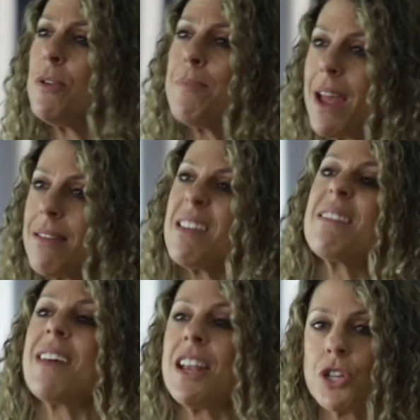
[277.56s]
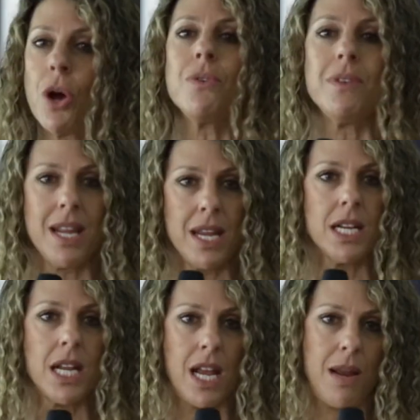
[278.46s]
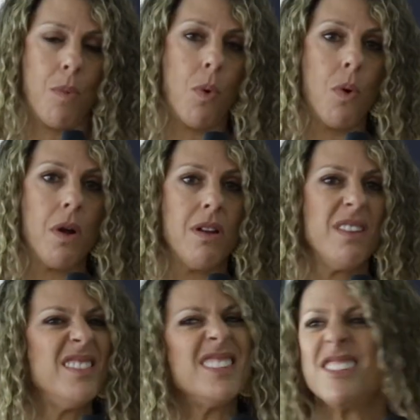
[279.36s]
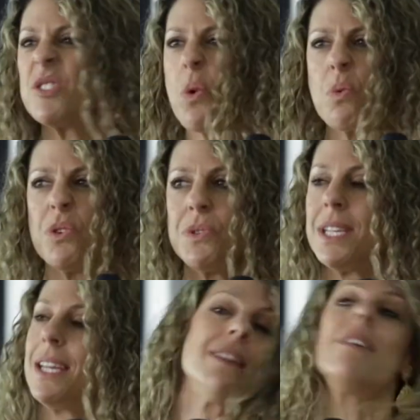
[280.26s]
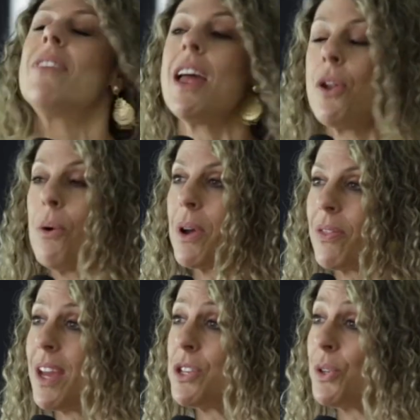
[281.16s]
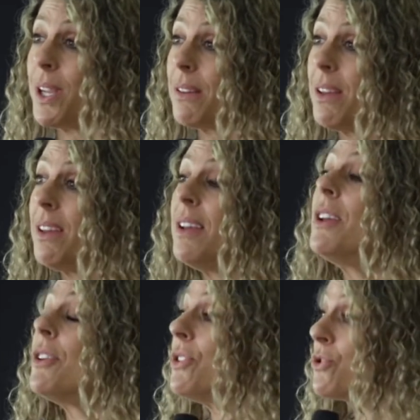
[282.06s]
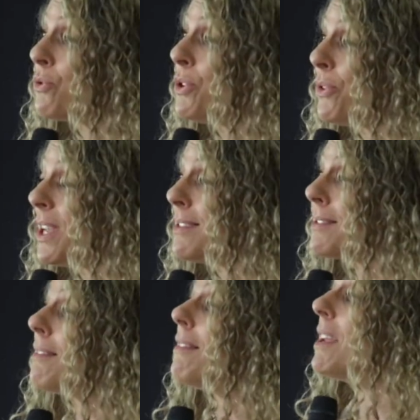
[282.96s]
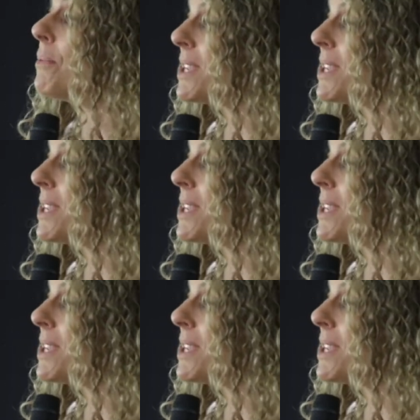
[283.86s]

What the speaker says: you may think they don't need it anymore. This is all routine, they know what they're doing. The truth is, their